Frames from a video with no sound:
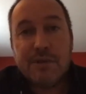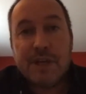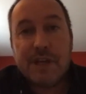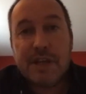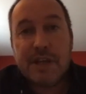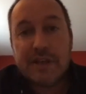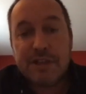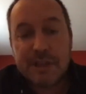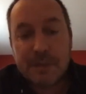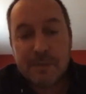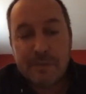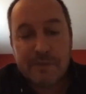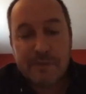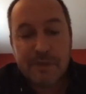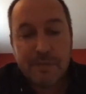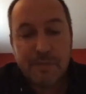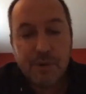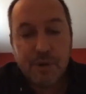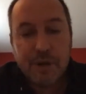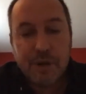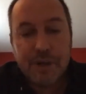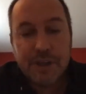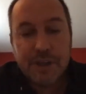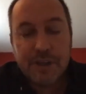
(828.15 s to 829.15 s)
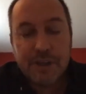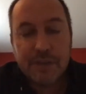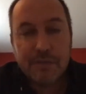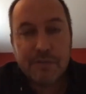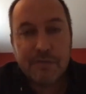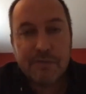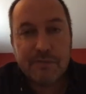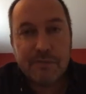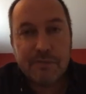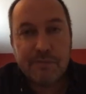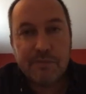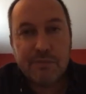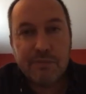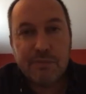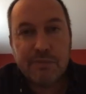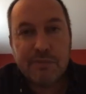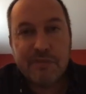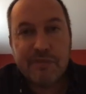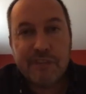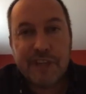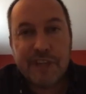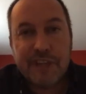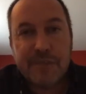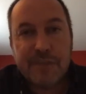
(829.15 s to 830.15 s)
And, and some of the points that we've,
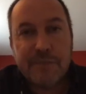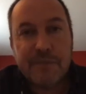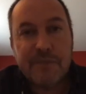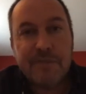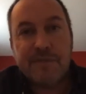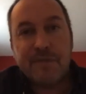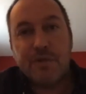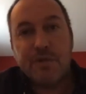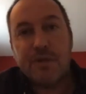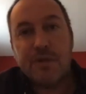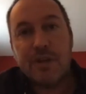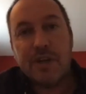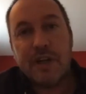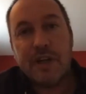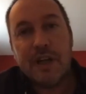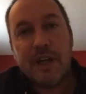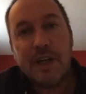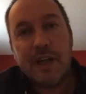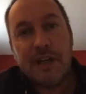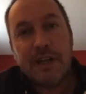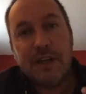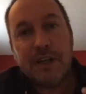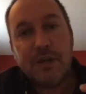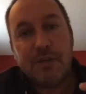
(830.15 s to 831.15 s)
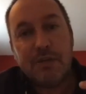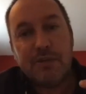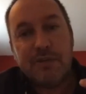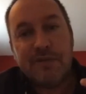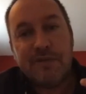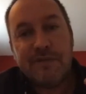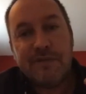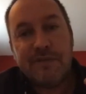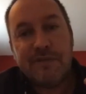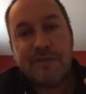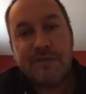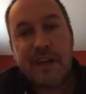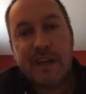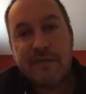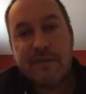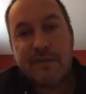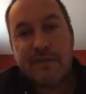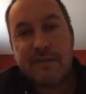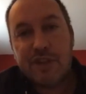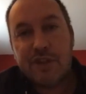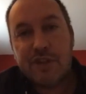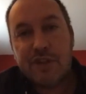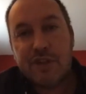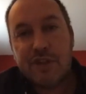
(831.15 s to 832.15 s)
we've, raised before, you know, it was very
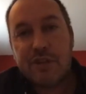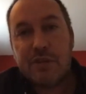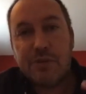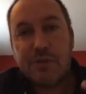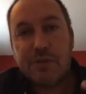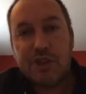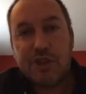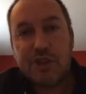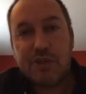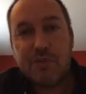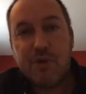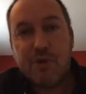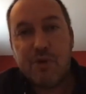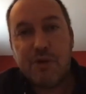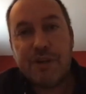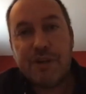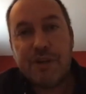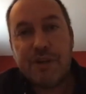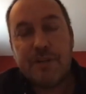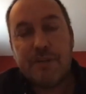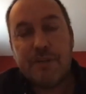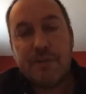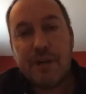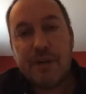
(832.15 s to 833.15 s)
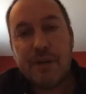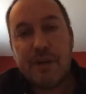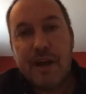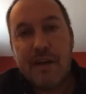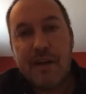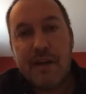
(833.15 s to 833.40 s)
visual, it was spoken about.